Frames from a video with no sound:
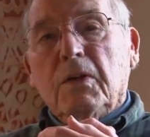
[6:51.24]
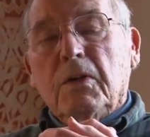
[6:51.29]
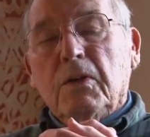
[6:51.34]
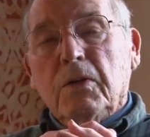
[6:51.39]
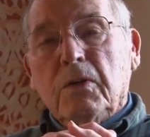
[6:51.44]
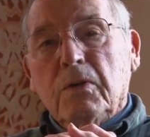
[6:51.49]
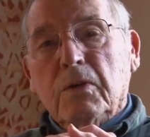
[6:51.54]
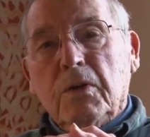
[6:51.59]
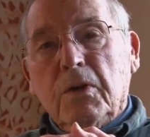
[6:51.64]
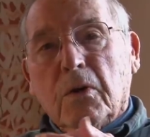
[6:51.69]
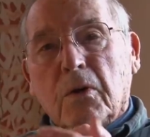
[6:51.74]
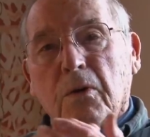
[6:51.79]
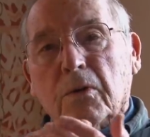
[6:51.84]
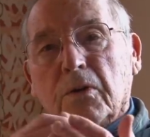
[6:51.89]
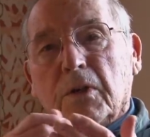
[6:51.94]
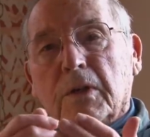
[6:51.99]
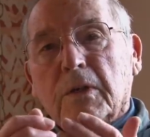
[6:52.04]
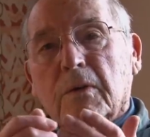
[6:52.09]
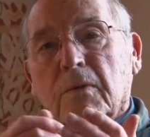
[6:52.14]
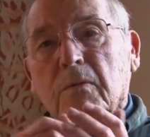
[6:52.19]
You know
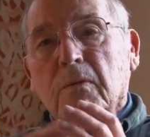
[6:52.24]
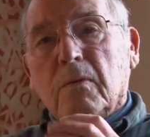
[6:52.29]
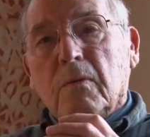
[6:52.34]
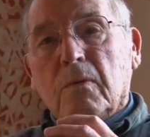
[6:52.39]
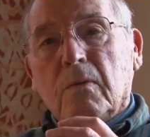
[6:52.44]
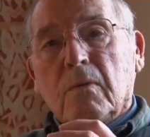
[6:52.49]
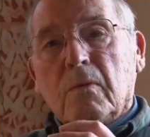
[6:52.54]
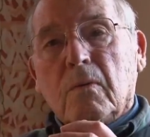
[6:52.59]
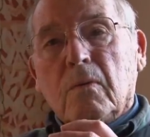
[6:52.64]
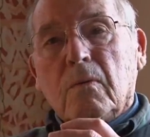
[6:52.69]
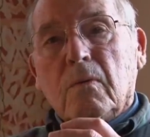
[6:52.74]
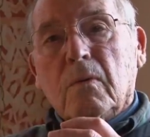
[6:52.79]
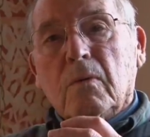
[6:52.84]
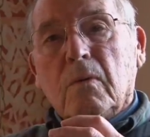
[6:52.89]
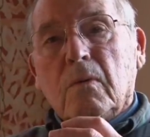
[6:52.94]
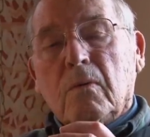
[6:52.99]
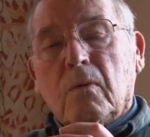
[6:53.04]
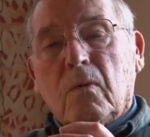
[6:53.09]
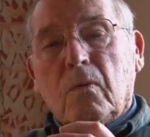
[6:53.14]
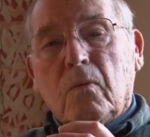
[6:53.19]
that
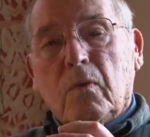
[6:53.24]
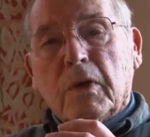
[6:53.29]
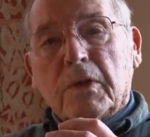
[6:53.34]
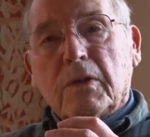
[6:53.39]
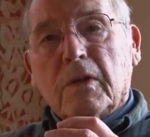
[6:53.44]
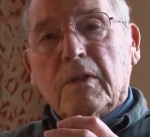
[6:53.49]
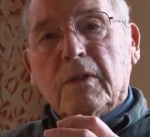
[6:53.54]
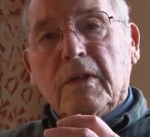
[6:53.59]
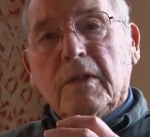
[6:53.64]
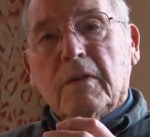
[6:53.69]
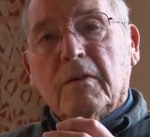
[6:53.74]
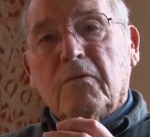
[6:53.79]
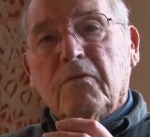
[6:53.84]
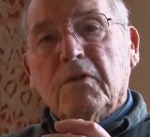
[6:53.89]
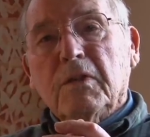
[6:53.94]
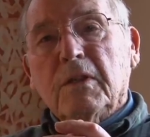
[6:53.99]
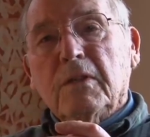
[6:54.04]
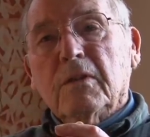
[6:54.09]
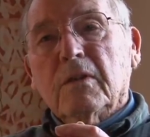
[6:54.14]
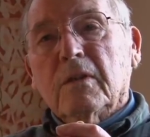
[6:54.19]
with an
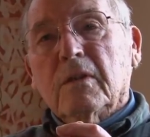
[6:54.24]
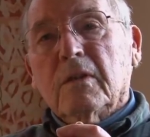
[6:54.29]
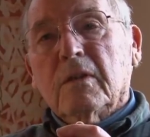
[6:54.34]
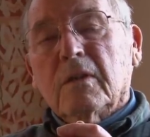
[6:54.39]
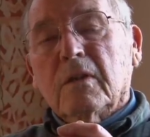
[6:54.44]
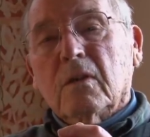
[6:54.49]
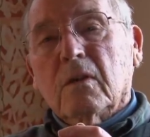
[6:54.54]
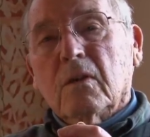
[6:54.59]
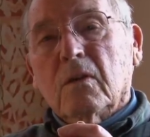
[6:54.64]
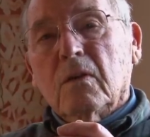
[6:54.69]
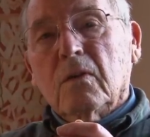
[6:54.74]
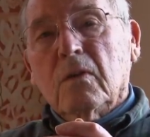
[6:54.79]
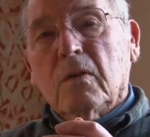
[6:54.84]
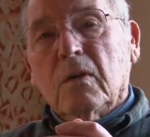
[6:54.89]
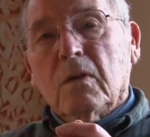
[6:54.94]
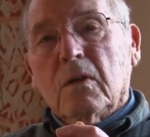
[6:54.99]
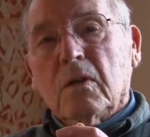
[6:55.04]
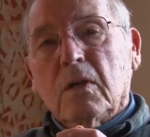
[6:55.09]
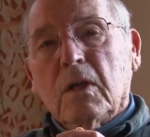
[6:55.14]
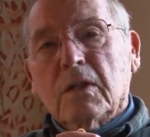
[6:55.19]
infant,
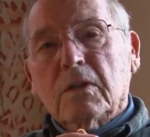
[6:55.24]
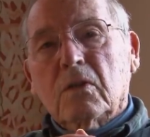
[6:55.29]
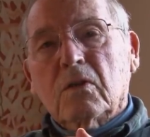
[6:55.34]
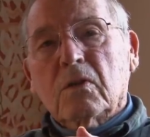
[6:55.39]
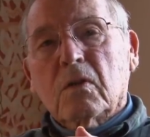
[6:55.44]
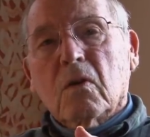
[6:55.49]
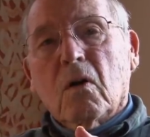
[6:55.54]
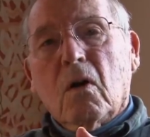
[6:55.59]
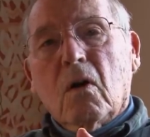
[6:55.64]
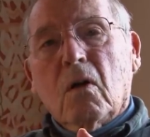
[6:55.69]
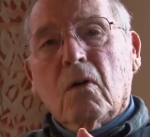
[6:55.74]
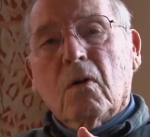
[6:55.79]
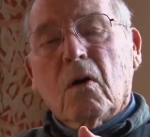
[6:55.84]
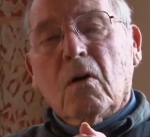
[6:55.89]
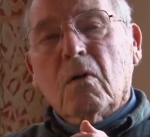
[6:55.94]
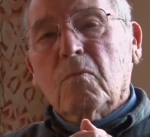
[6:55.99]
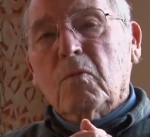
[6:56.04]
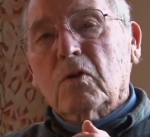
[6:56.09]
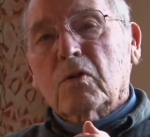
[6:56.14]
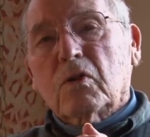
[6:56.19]
it's
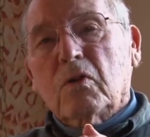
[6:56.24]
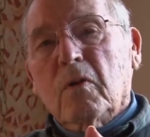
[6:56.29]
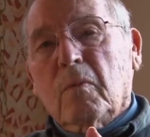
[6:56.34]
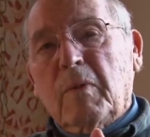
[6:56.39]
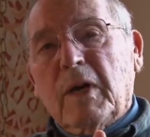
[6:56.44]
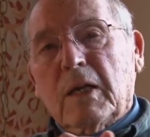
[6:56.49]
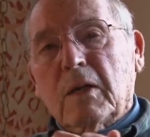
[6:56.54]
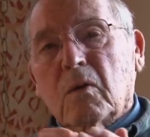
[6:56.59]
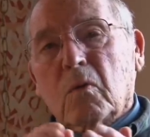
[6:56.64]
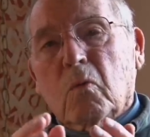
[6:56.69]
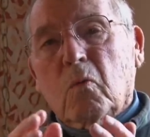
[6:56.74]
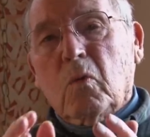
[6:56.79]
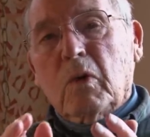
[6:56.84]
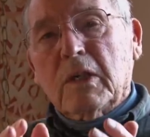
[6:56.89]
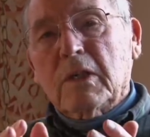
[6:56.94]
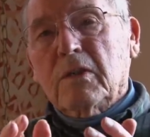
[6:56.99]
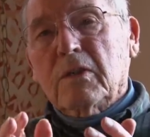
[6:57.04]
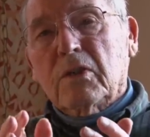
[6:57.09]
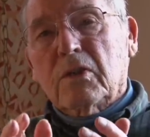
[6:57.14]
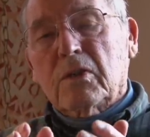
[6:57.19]
almost no matter
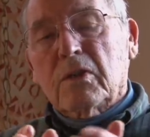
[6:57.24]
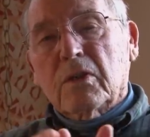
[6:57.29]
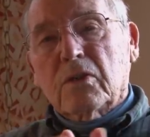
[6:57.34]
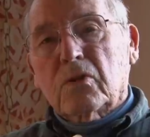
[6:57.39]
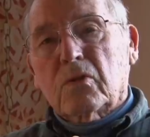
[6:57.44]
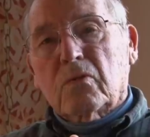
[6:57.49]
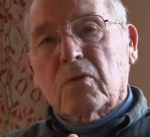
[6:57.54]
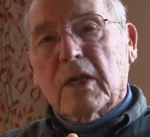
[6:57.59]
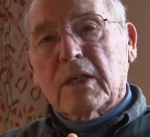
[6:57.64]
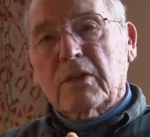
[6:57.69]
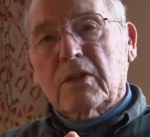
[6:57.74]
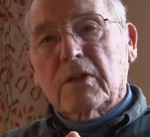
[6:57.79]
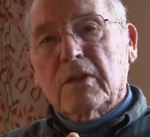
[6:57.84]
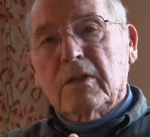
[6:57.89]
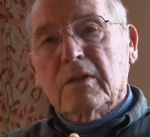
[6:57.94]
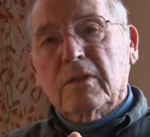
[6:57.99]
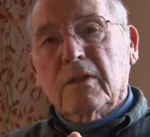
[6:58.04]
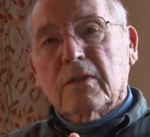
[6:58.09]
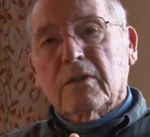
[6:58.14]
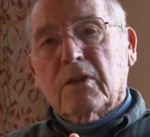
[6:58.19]
what is
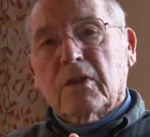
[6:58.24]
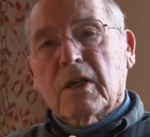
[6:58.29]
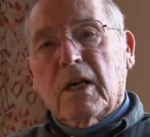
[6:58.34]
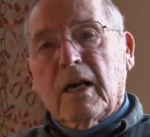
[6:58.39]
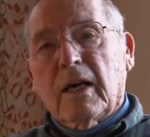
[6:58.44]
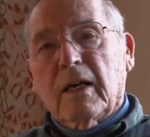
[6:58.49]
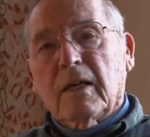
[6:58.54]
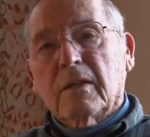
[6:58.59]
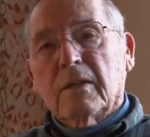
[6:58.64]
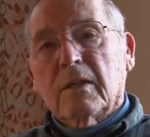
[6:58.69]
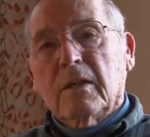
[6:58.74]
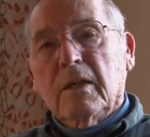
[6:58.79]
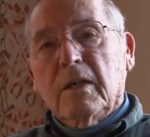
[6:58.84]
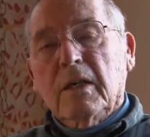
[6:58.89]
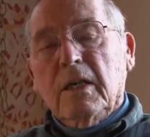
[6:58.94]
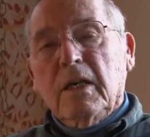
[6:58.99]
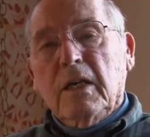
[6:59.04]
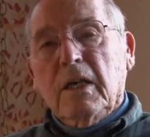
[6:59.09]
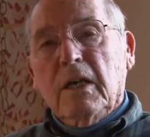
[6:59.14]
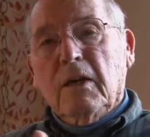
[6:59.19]
distressing the child,
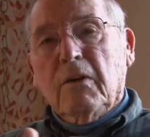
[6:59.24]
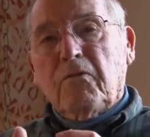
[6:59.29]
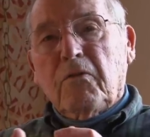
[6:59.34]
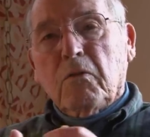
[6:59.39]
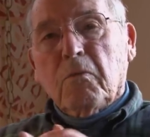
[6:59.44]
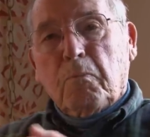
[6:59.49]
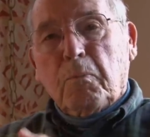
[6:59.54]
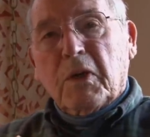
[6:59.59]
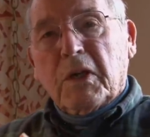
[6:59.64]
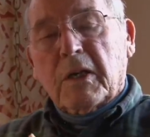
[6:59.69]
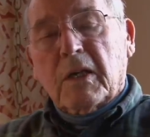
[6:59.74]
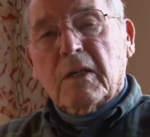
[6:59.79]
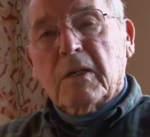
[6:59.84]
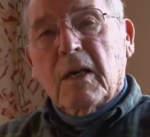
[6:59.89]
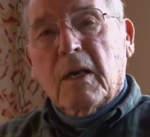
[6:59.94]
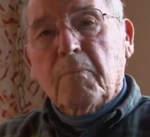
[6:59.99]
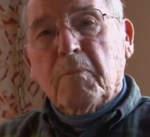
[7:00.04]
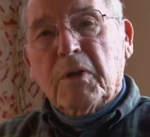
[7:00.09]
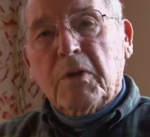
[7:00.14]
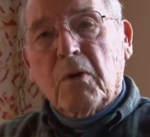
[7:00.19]
if you pick it
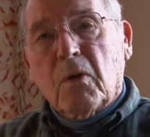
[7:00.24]
up and